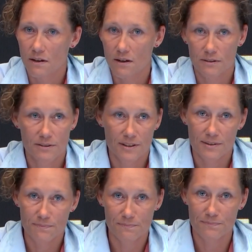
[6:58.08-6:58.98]
Oh,
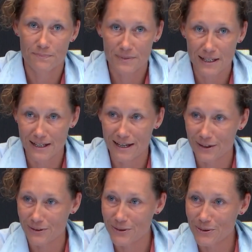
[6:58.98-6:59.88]
just getting
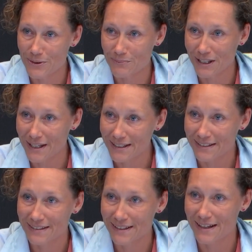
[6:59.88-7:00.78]
out on the court and
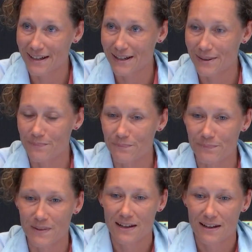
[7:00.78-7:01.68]
playing
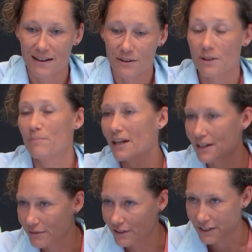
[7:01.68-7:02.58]

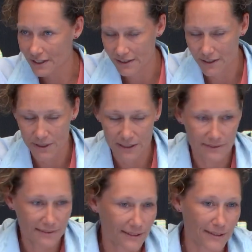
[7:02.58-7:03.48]
competitively. I mean,
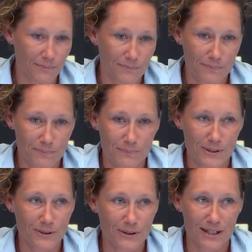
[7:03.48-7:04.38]
I'm
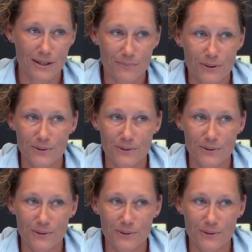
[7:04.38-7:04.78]
still going to hit